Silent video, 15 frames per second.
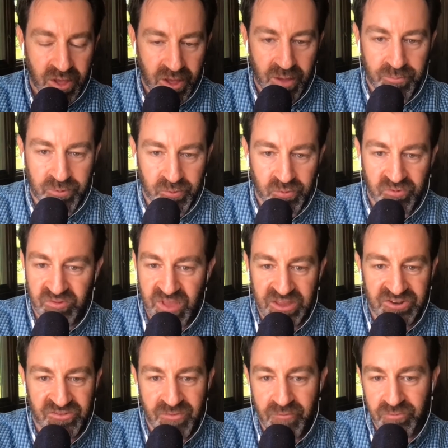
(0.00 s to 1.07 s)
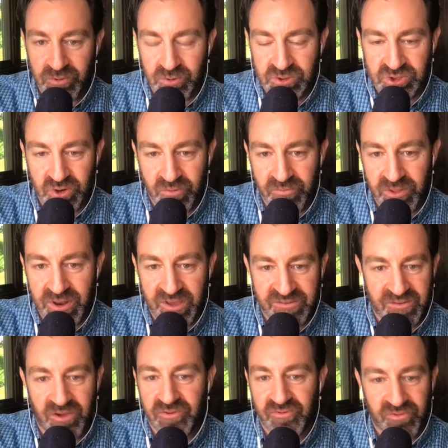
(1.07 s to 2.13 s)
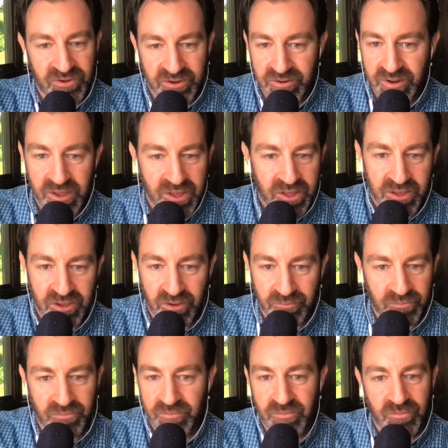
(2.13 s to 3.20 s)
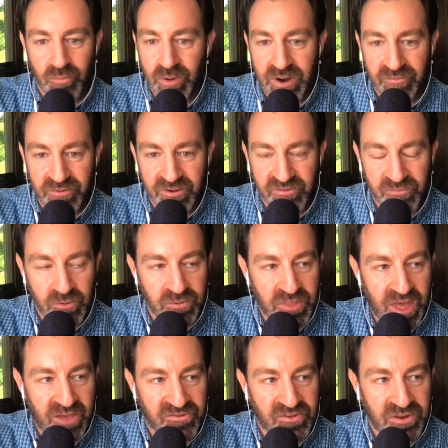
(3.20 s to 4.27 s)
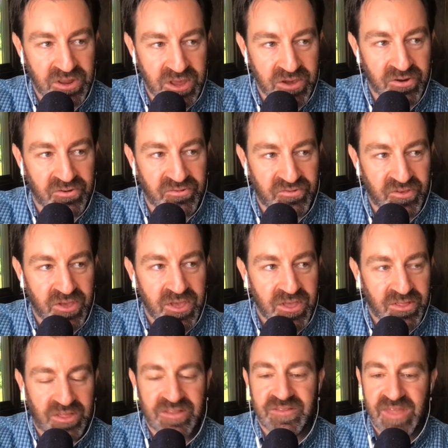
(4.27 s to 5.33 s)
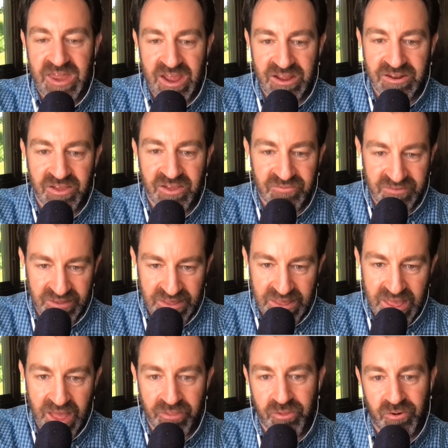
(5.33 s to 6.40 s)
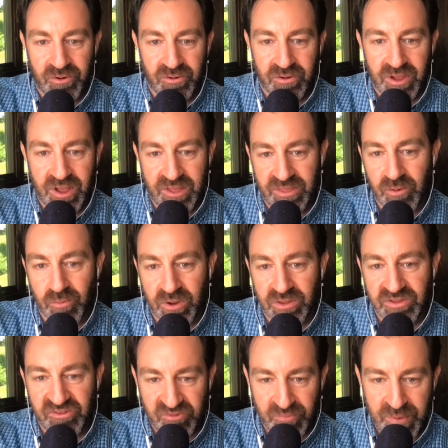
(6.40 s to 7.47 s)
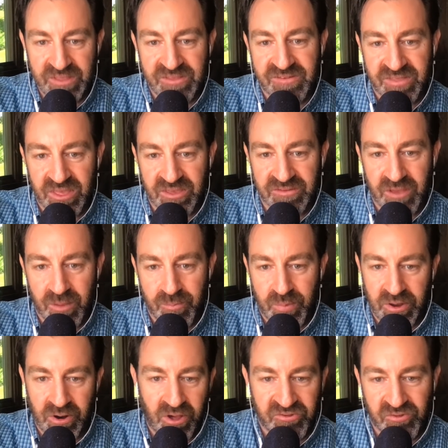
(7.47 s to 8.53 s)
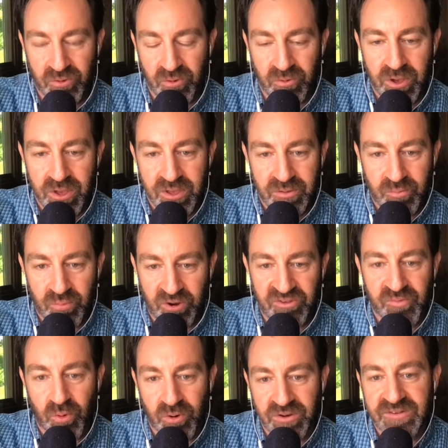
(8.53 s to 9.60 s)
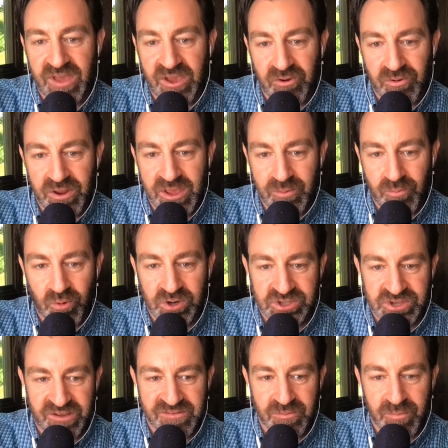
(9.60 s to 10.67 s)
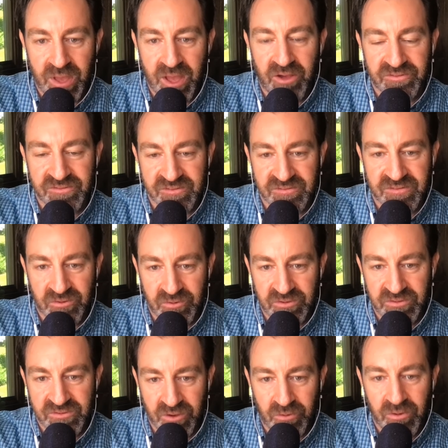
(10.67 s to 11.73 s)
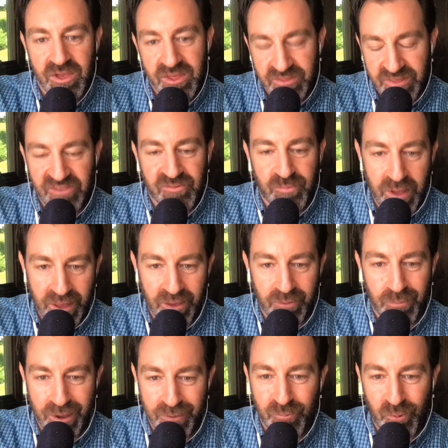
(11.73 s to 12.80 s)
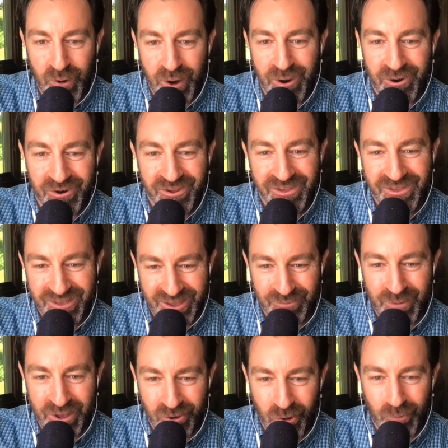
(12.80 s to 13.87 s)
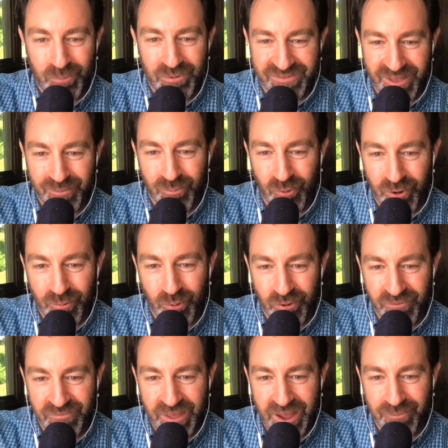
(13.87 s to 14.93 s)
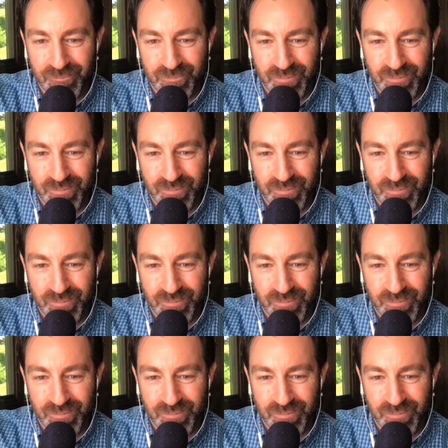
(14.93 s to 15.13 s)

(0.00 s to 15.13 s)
up through stages of evolution over the next 100, you know, whatever it is, few thousand years. Like that idea of together, I think really speeds things up and also brings more integrity and more checks and balances to it. So that's my prayer and my hope, is that more and more of that